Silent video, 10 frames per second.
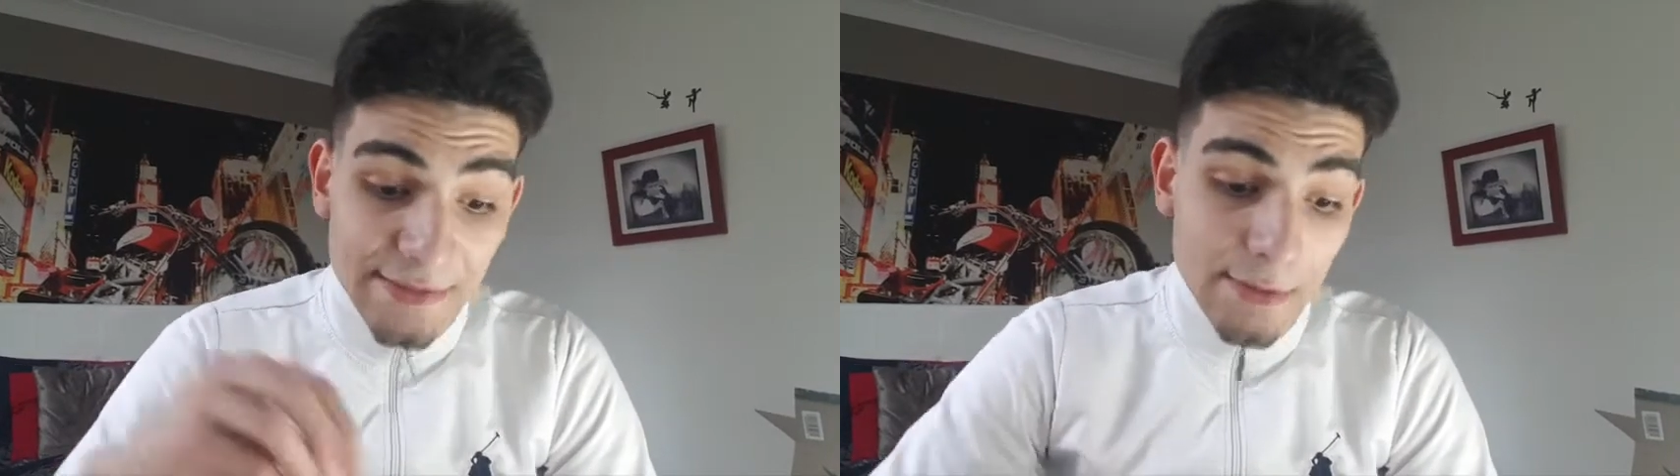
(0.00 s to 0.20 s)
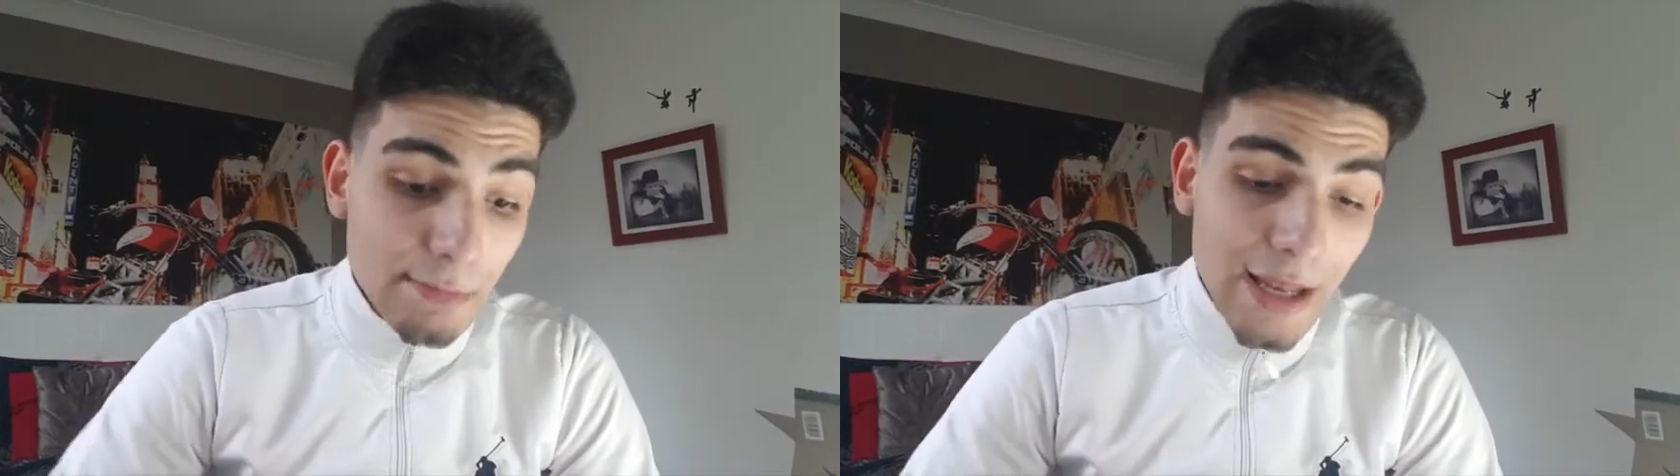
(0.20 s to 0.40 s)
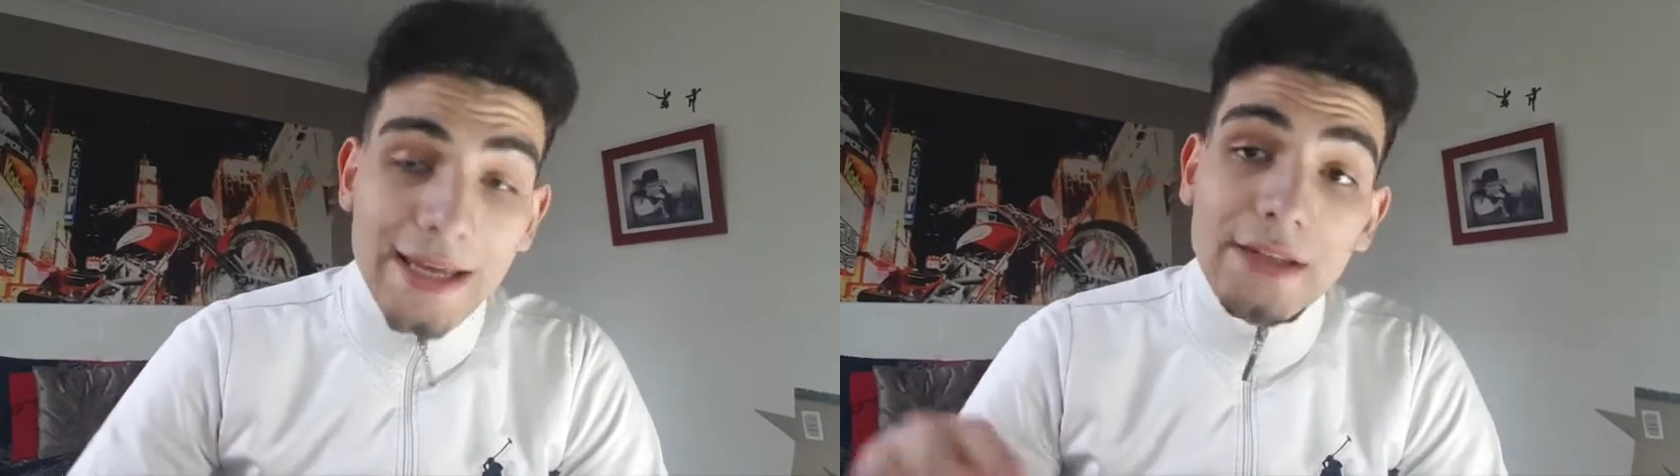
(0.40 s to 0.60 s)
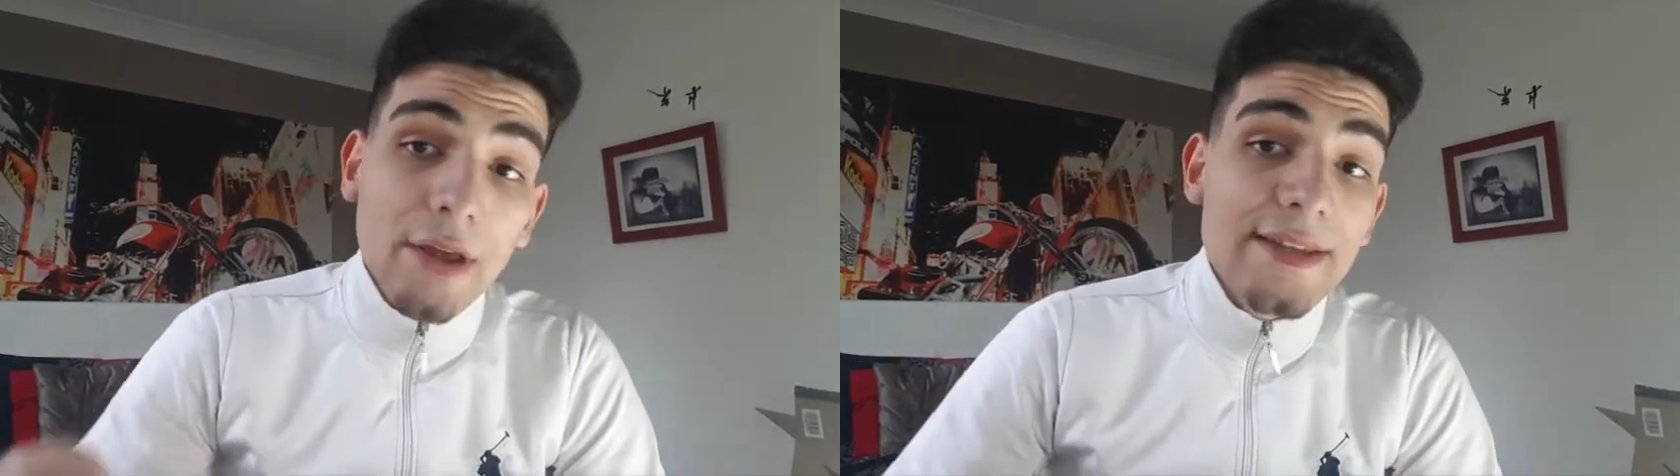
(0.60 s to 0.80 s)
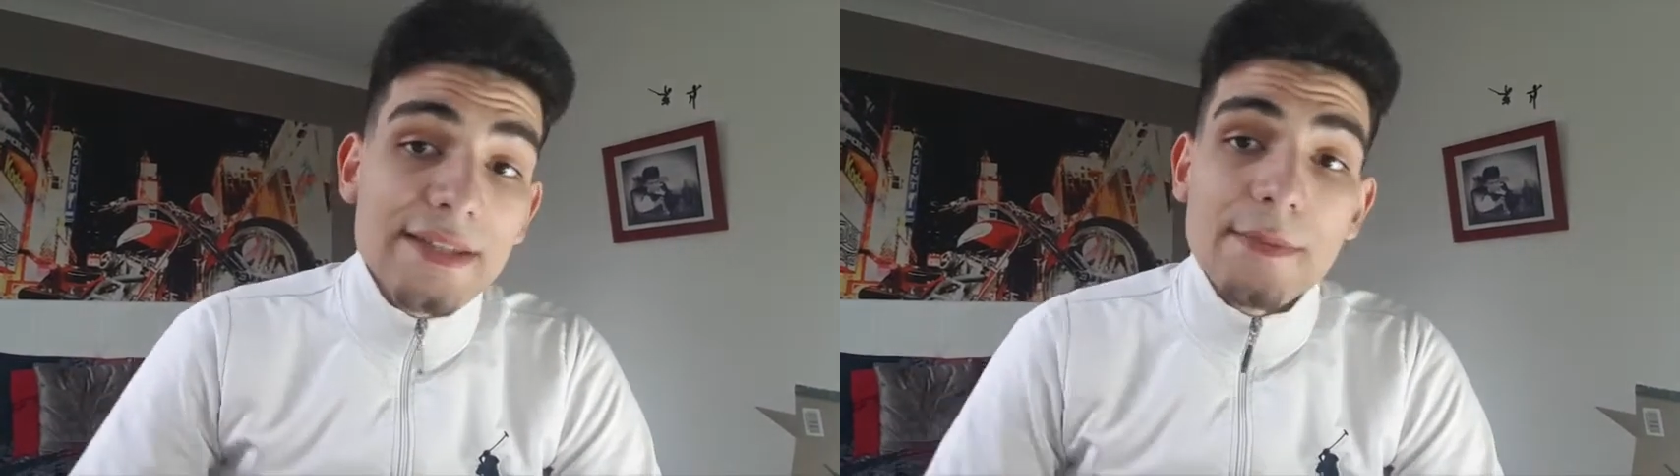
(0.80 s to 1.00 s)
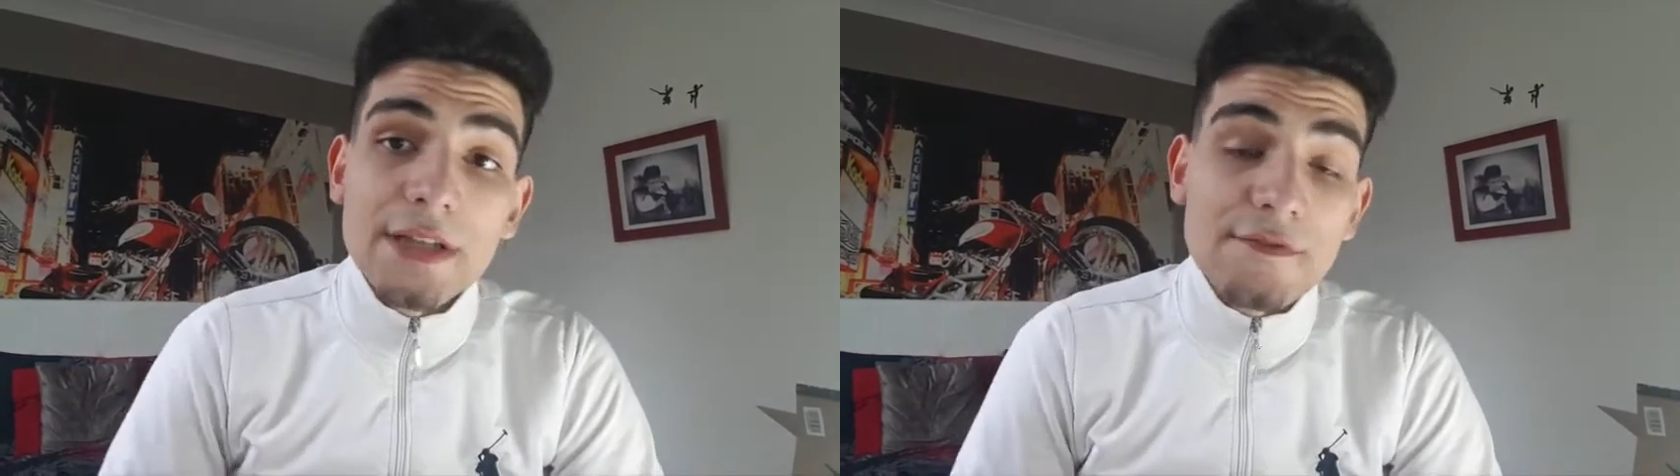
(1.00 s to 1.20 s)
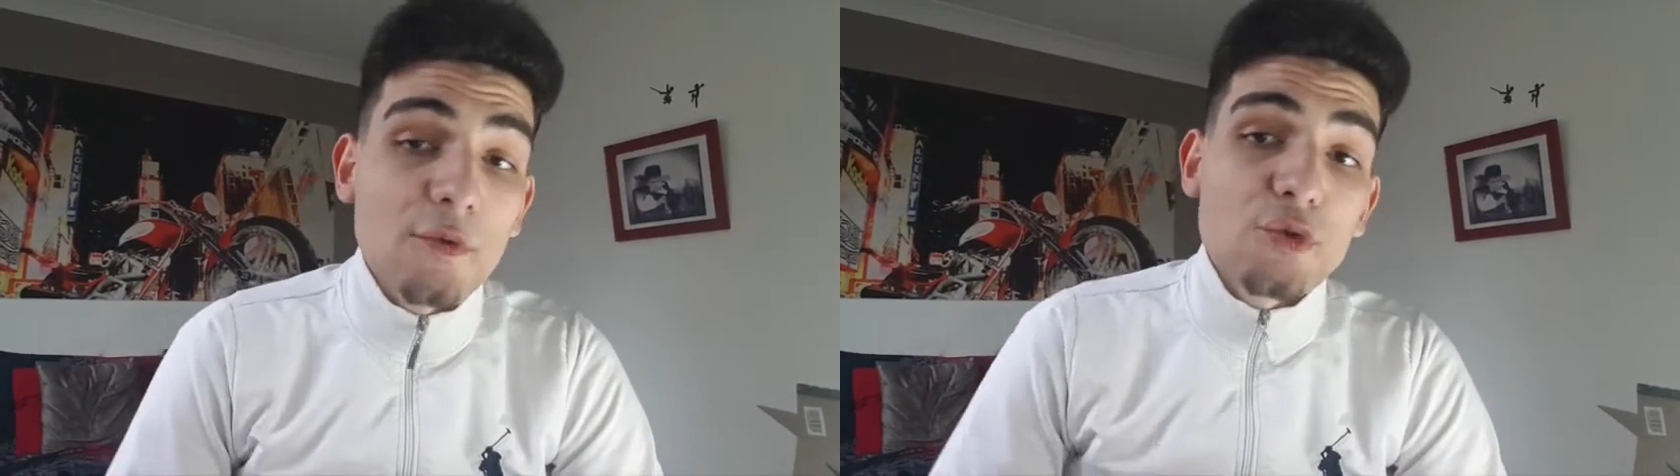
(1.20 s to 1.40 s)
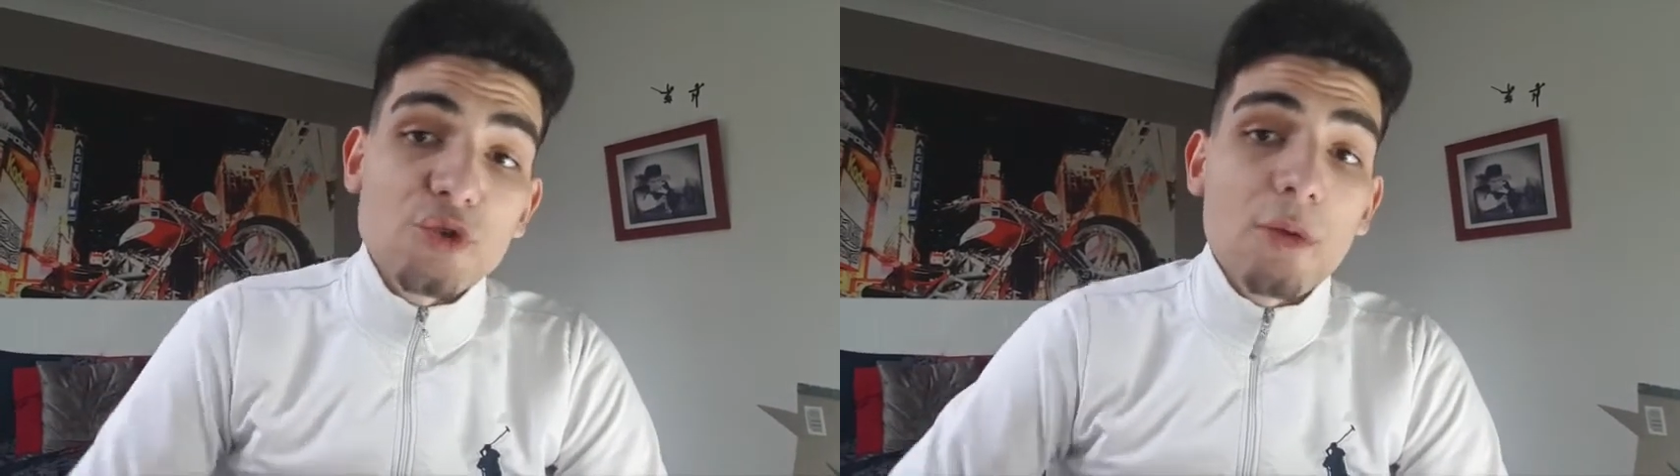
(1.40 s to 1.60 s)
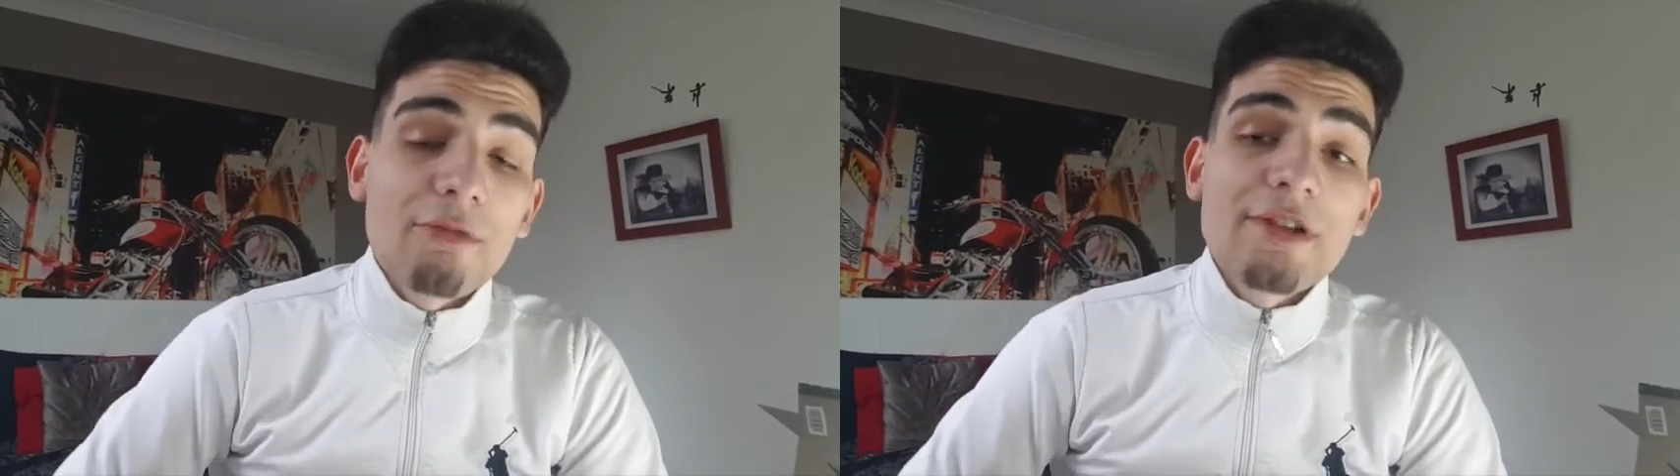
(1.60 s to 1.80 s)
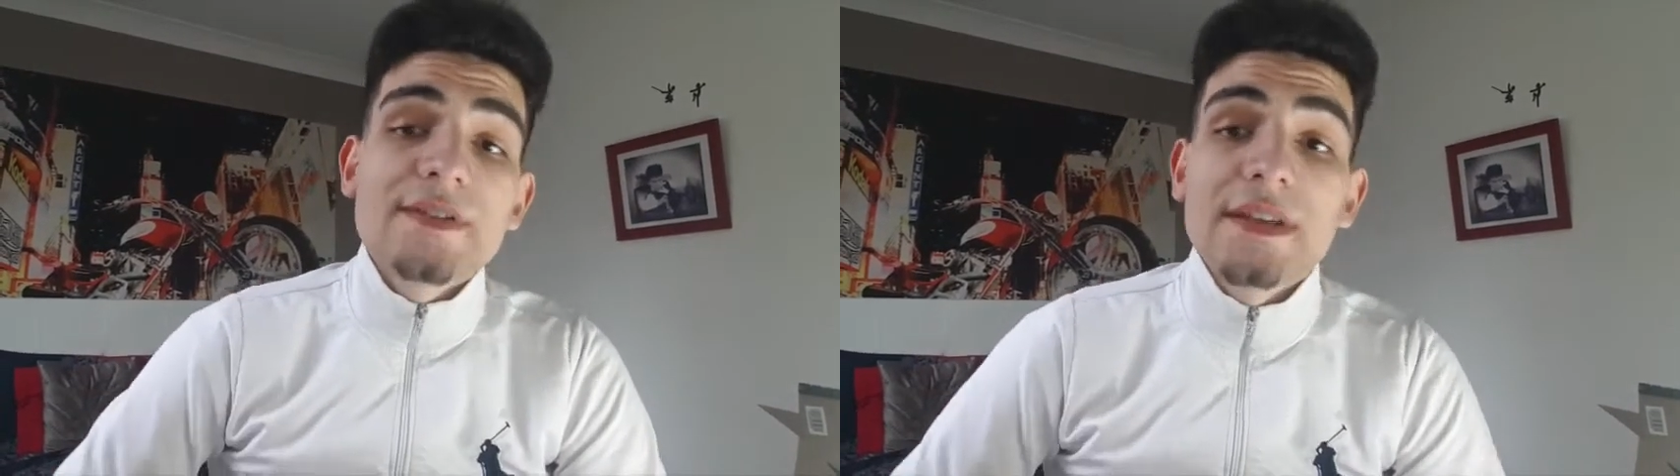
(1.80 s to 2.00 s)
been playing in 90 minutes full stop
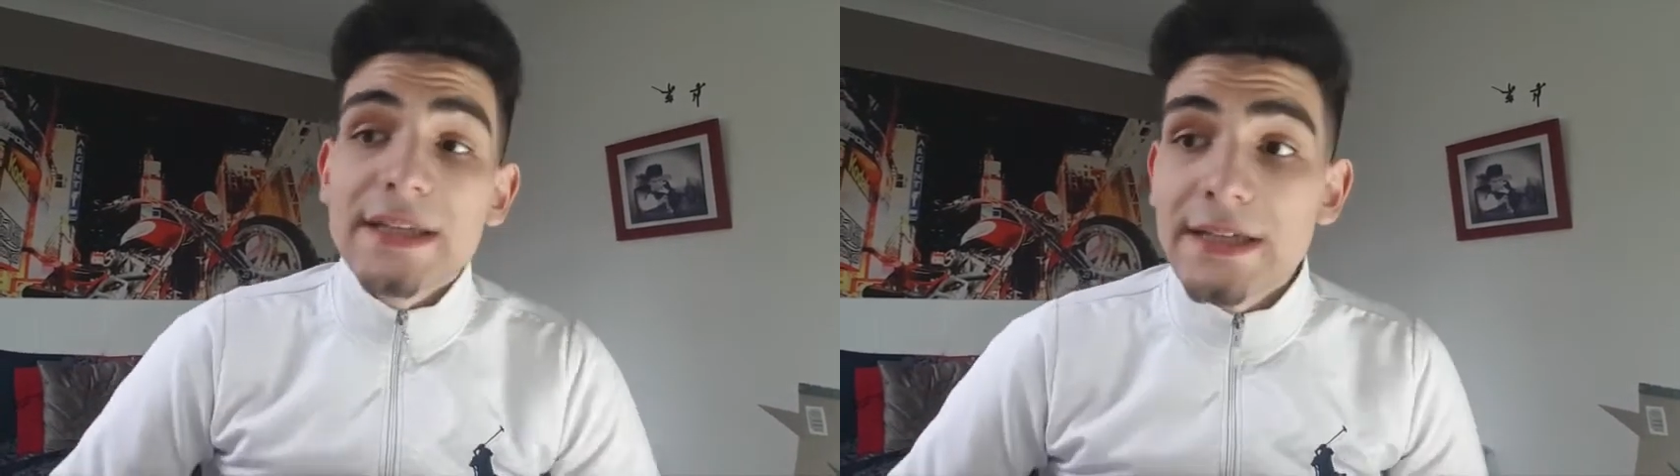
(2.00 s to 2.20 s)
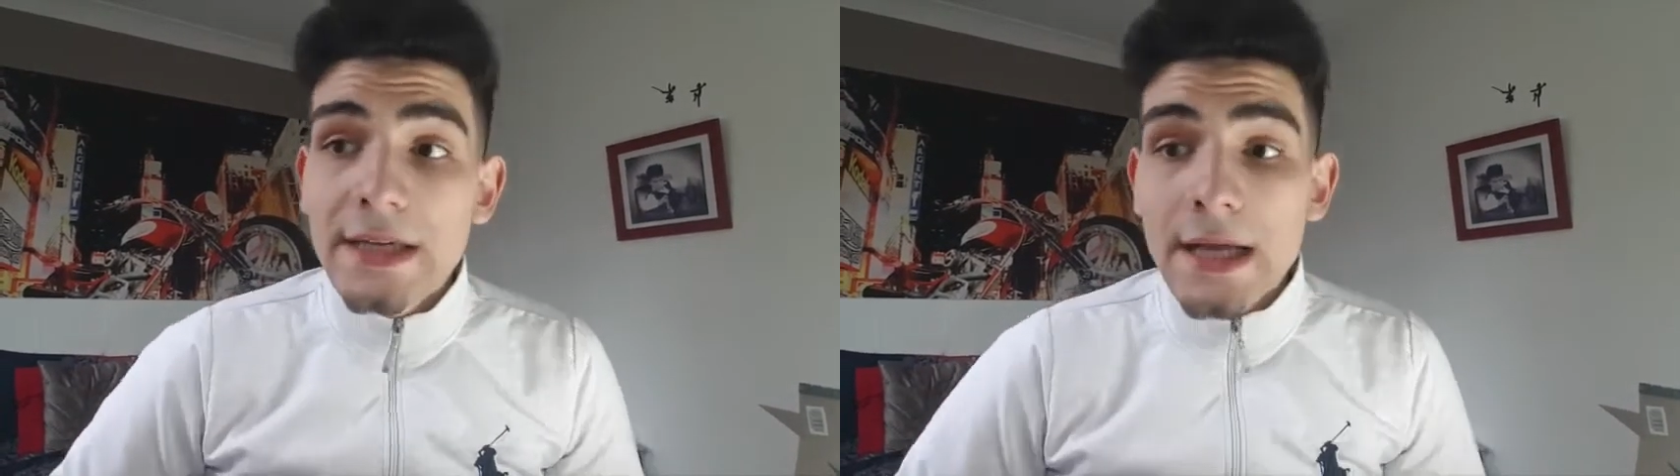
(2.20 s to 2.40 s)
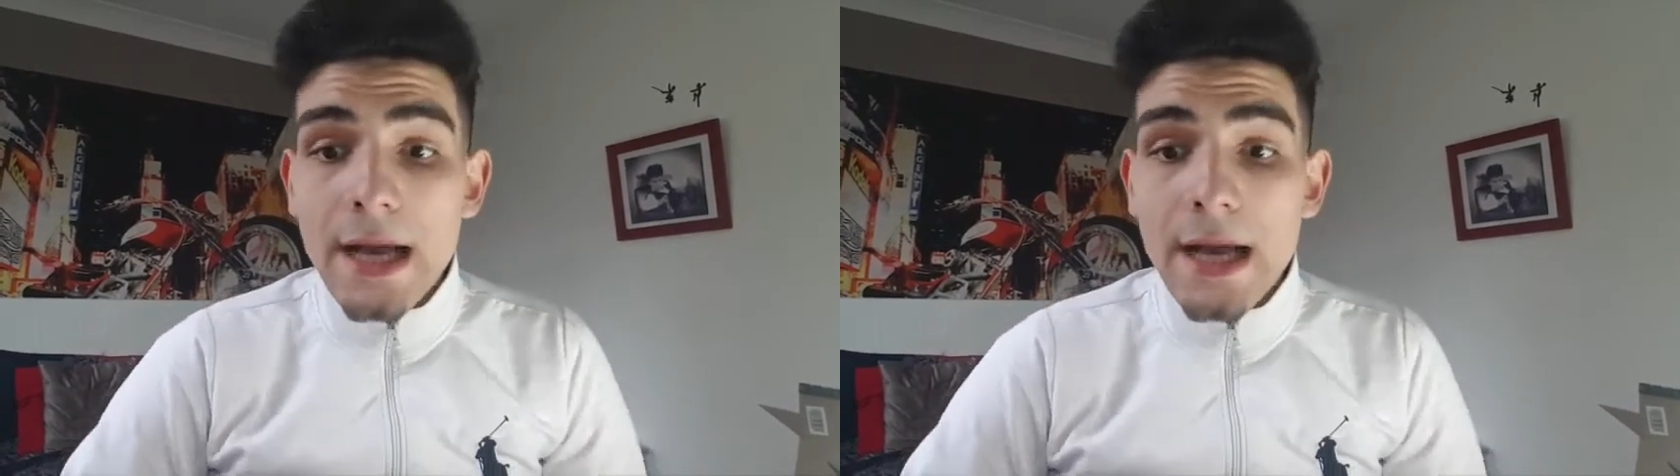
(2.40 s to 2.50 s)
recently.